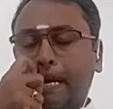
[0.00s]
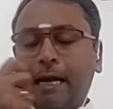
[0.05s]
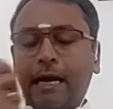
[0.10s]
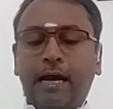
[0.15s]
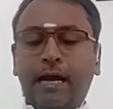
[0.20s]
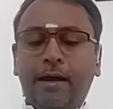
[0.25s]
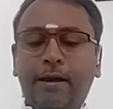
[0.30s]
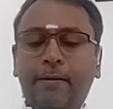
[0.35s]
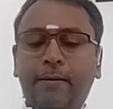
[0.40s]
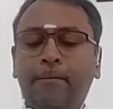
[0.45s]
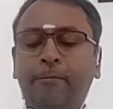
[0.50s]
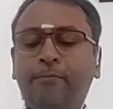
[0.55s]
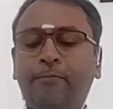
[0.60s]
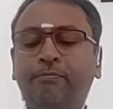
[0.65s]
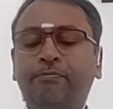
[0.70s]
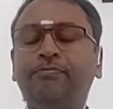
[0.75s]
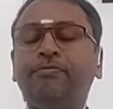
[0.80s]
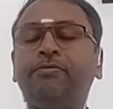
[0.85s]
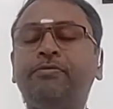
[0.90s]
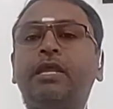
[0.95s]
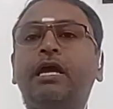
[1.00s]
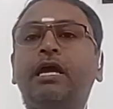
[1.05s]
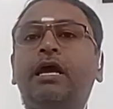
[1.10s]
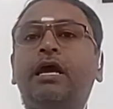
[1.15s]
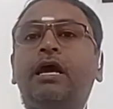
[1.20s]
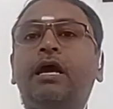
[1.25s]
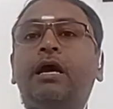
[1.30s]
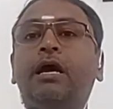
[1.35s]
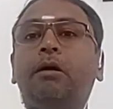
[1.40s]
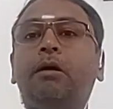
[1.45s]

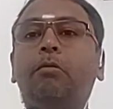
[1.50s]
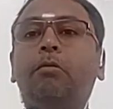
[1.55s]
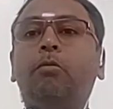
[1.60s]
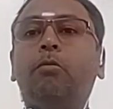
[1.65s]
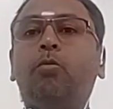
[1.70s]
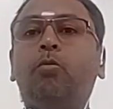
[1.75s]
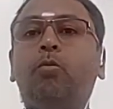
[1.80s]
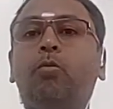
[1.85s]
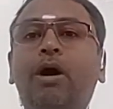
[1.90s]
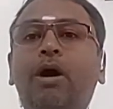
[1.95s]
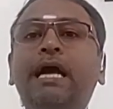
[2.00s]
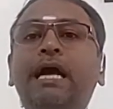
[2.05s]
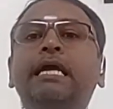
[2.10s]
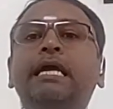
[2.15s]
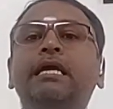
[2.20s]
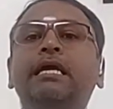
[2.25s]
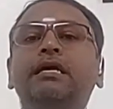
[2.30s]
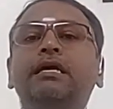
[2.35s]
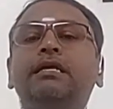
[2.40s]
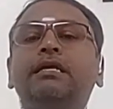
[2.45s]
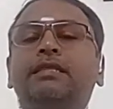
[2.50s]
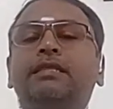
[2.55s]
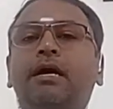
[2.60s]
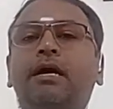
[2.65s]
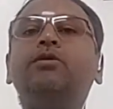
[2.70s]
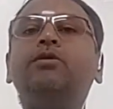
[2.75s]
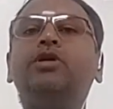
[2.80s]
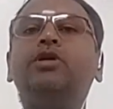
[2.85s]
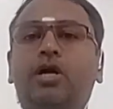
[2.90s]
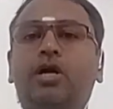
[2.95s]
Why
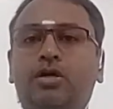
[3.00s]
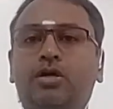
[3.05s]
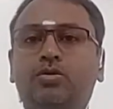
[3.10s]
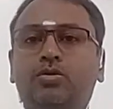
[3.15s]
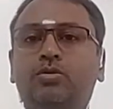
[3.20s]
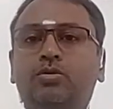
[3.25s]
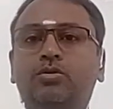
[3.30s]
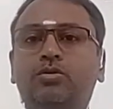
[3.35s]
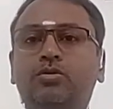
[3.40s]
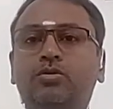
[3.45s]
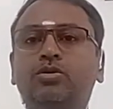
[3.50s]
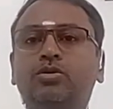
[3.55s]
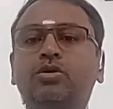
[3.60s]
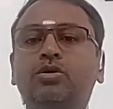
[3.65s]
Tamil Nadu? So